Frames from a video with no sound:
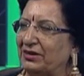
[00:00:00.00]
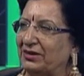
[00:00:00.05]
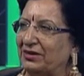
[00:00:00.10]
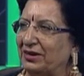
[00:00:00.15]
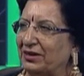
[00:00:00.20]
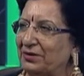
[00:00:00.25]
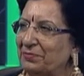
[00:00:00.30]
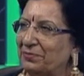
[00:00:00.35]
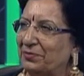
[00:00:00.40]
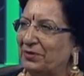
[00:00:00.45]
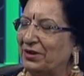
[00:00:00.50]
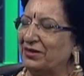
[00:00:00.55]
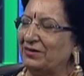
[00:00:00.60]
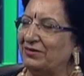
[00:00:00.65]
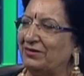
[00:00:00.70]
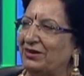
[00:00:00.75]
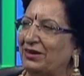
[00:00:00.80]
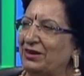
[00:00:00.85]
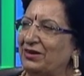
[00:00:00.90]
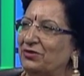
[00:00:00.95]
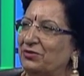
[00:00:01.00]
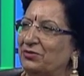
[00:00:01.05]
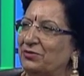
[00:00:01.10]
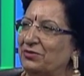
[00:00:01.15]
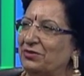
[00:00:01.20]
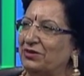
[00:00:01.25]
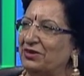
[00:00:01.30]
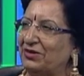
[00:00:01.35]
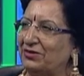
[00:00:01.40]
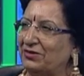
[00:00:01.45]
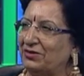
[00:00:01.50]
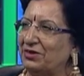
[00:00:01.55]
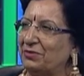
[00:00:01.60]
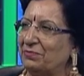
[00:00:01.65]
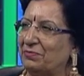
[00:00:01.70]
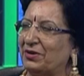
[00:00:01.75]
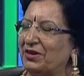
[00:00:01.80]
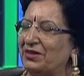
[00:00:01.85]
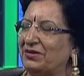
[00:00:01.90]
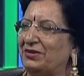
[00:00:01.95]
club president to district
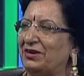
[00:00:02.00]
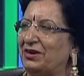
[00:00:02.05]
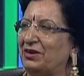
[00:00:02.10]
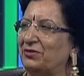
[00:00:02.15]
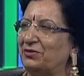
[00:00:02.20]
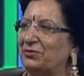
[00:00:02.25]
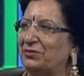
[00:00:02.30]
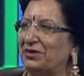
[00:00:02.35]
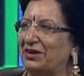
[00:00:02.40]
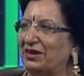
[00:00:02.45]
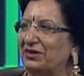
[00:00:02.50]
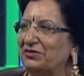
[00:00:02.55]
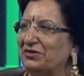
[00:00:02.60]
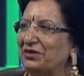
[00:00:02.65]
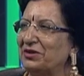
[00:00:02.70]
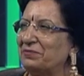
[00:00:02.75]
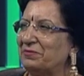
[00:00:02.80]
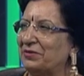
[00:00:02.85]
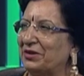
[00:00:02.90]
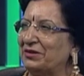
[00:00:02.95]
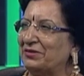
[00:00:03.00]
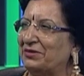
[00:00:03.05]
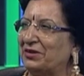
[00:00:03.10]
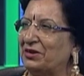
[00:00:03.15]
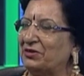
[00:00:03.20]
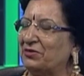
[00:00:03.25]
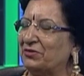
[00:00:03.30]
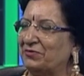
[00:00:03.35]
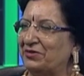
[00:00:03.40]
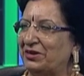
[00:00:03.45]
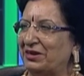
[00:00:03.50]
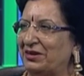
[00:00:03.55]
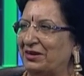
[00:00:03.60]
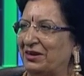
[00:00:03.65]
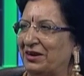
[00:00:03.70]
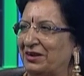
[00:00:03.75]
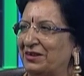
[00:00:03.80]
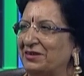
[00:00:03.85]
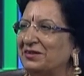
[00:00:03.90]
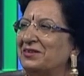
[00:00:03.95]
president to national president of
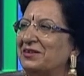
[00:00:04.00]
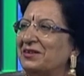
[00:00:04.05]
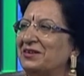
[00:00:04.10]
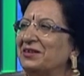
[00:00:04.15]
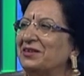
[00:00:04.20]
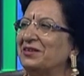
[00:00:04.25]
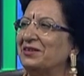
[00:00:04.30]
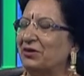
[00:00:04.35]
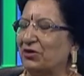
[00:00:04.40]
India okay.